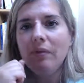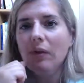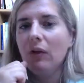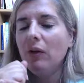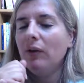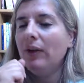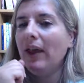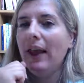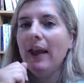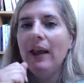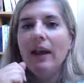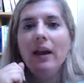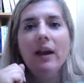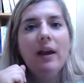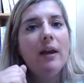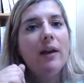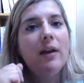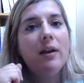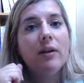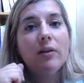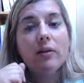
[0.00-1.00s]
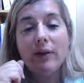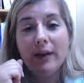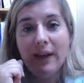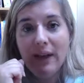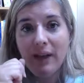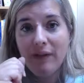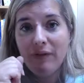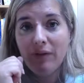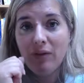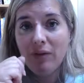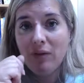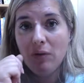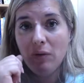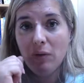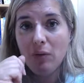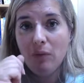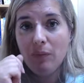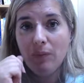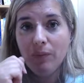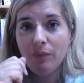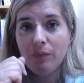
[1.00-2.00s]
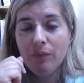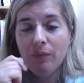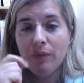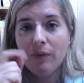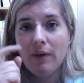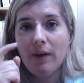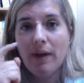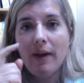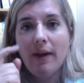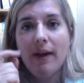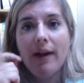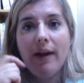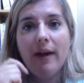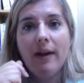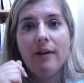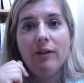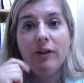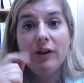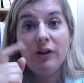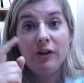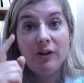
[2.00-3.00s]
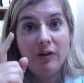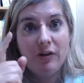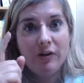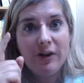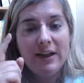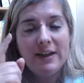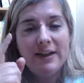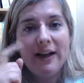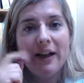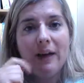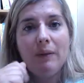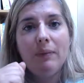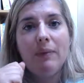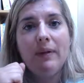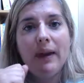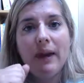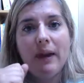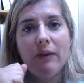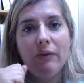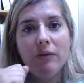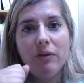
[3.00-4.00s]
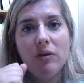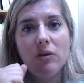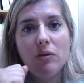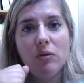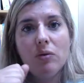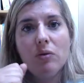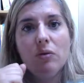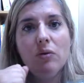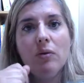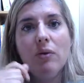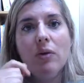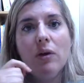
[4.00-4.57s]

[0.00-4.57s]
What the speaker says: Okay, so even though, so you do this 3 times, even though